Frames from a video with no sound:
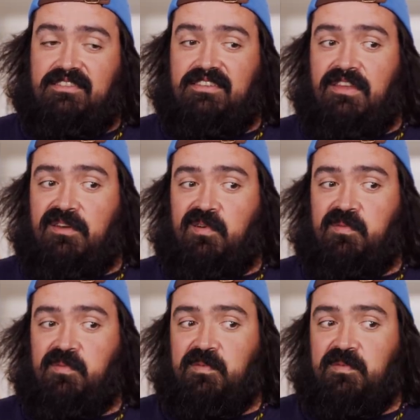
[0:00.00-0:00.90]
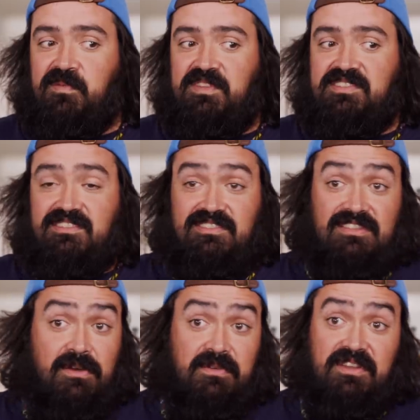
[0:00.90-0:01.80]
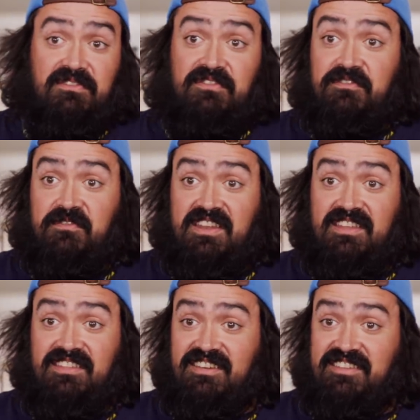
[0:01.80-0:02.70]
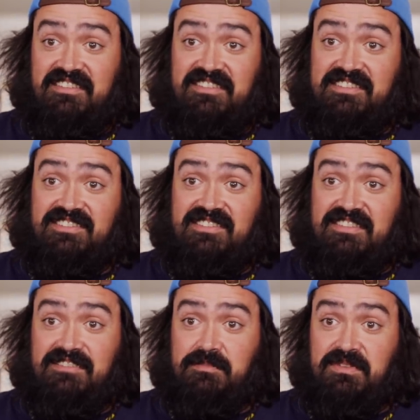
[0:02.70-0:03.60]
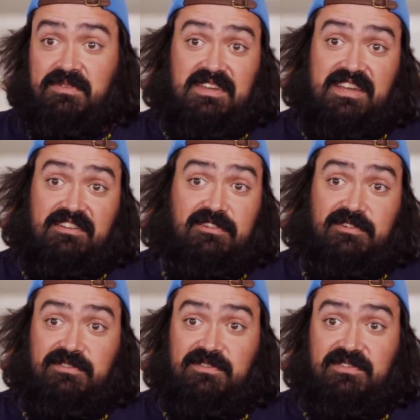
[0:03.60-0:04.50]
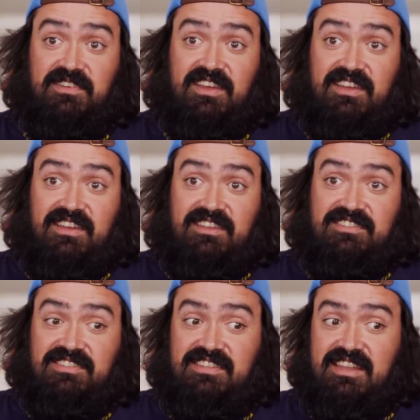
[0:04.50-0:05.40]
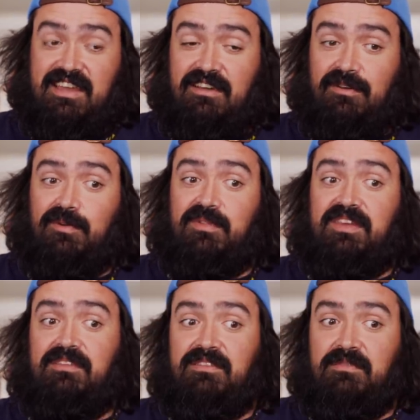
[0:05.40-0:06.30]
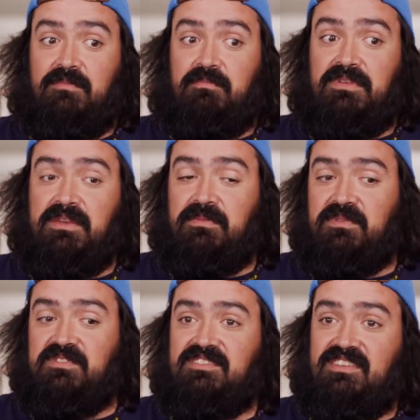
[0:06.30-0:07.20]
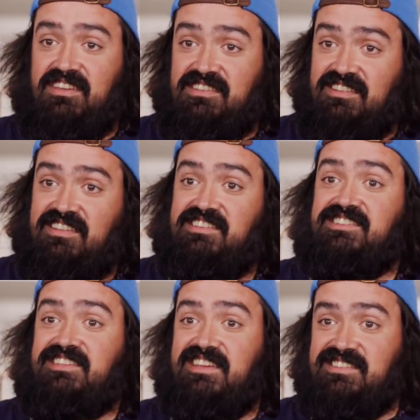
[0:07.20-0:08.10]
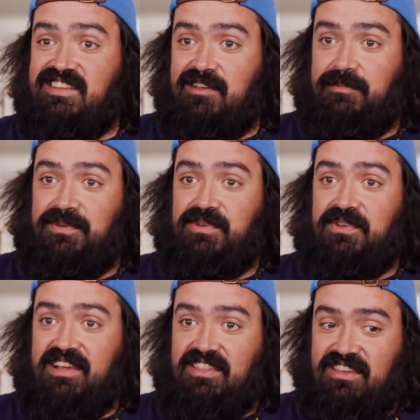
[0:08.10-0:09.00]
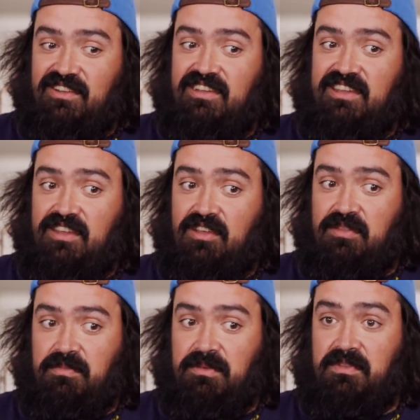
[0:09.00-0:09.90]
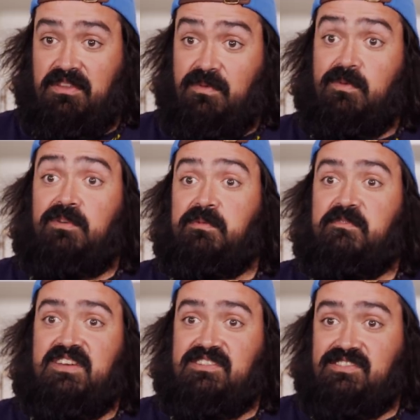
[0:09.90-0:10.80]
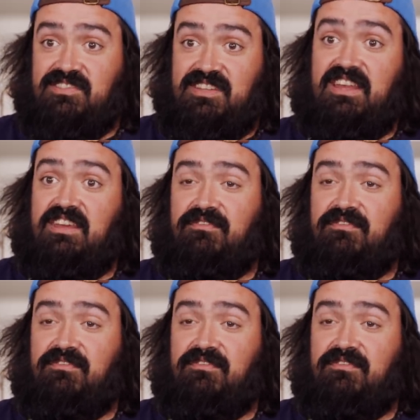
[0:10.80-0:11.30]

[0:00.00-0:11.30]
you know this is no different from any other industry that's been doing agricultural. It's just now that people are seeing it is less taboo. I think you're getting the people that are real professionals getting